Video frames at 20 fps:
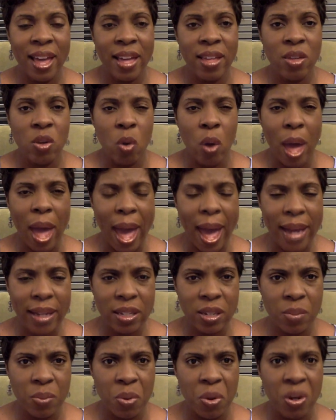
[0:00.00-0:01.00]
you
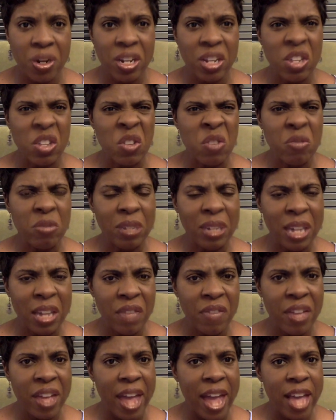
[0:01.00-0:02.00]
act upon it, you live
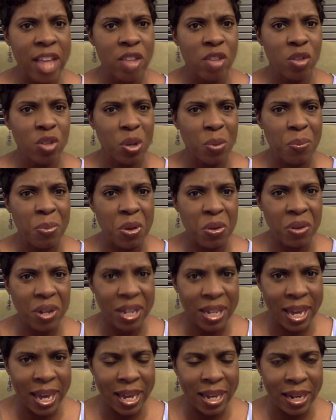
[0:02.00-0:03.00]
it, and you
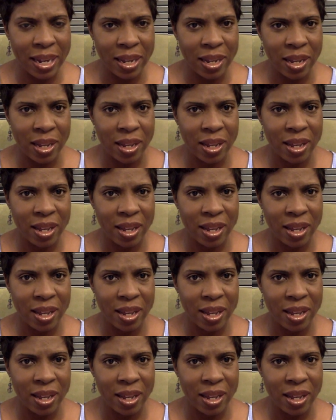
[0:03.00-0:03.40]
communicate it.